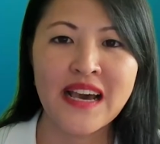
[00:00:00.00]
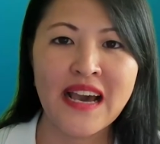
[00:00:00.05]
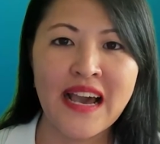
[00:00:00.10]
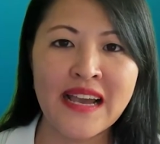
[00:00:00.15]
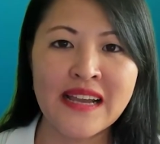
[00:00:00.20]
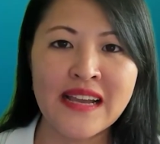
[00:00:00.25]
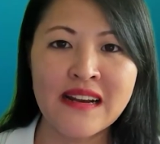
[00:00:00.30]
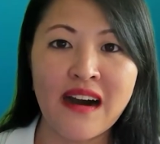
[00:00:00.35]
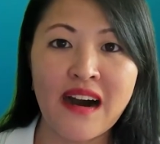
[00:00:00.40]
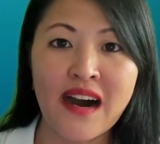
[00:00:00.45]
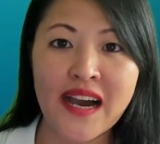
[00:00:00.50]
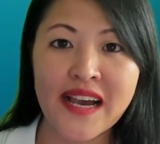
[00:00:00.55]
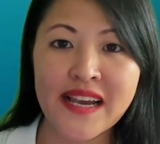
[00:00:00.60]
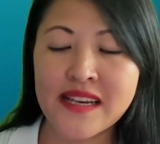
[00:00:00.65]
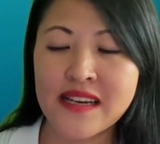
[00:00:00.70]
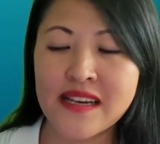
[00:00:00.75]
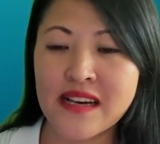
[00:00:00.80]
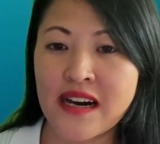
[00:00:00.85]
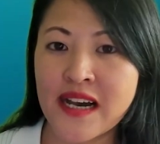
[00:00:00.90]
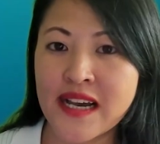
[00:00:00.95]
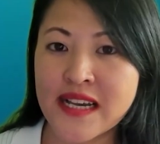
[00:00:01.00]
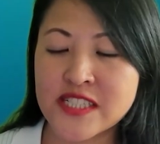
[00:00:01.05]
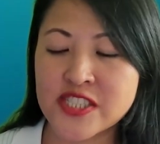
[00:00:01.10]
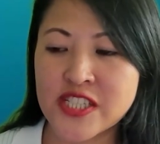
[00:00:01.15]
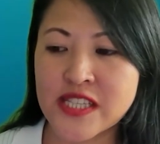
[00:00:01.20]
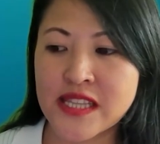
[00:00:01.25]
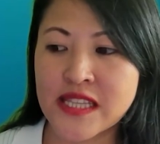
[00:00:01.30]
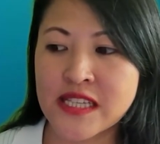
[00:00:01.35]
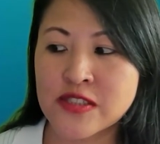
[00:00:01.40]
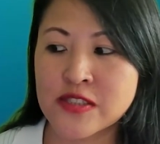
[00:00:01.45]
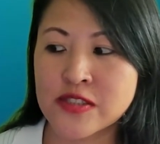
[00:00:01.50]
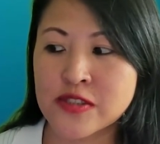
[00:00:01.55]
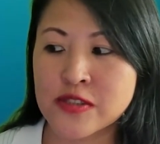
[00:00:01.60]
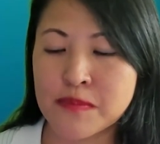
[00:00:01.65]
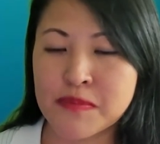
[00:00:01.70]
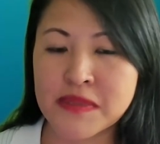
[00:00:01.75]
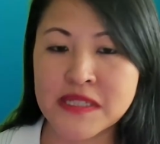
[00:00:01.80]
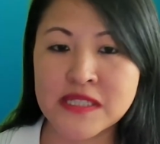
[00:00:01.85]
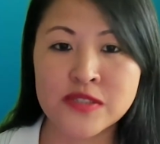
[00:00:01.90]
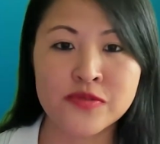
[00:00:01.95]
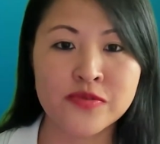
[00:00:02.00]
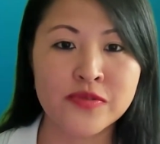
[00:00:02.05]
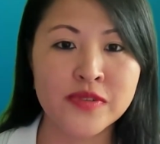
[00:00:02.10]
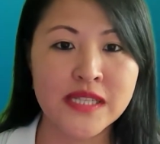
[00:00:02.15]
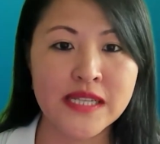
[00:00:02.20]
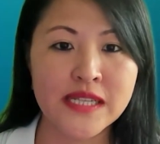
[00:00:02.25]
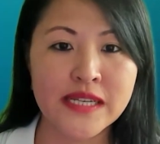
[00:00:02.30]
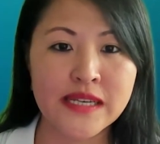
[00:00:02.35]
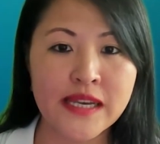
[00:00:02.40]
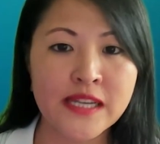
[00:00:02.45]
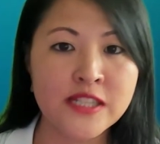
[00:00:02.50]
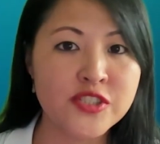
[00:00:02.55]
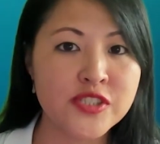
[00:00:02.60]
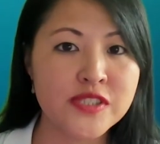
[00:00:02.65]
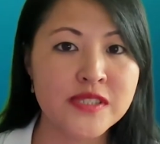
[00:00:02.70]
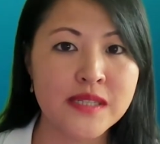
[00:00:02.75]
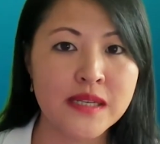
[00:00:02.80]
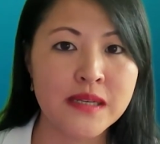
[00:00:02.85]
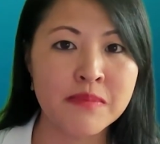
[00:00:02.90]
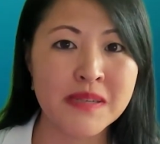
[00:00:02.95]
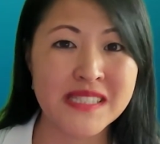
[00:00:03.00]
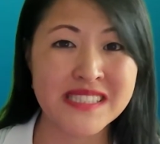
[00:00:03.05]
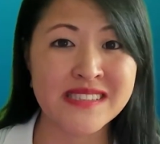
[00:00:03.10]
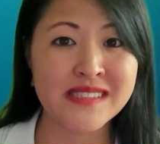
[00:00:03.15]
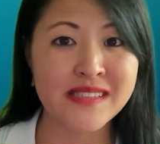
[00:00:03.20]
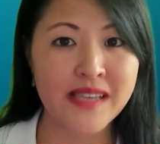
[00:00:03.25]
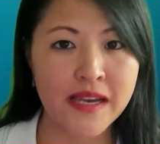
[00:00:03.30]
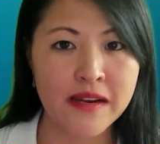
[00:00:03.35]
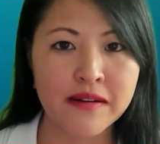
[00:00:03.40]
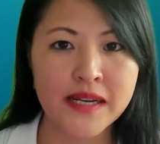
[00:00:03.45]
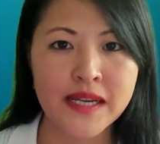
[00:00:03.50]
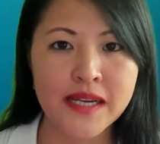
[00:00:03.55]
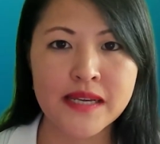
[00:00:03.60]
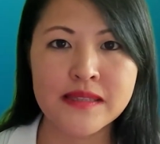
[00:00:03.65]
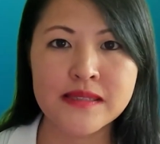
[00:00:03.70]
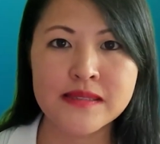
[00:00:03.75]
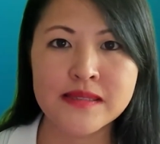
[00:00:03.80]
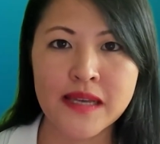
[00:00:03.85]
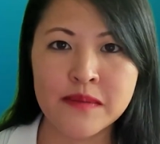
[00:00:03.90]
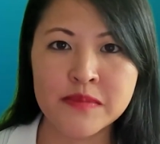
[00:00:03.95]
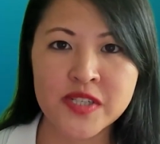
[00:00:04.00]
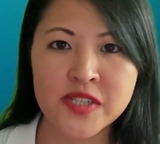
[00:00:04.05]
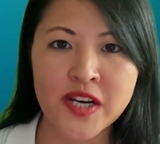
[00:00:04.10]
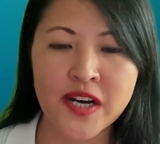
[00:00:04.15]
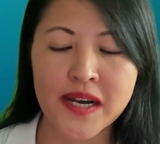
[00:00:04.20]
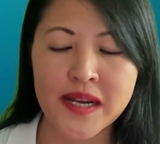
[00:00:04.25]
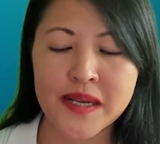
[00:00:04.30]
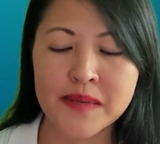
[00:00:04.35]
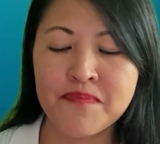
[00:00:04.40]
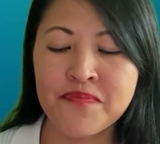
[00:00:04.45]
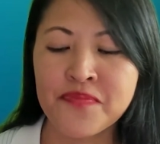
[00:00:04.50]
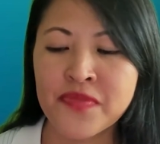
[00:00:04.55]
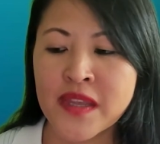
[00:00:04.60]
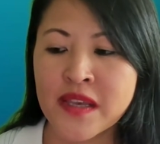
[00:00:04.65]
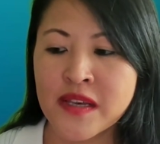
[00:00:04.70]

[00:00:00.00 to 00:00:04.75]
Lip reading: and I actually think this topic is really interesting, but scary at the same time.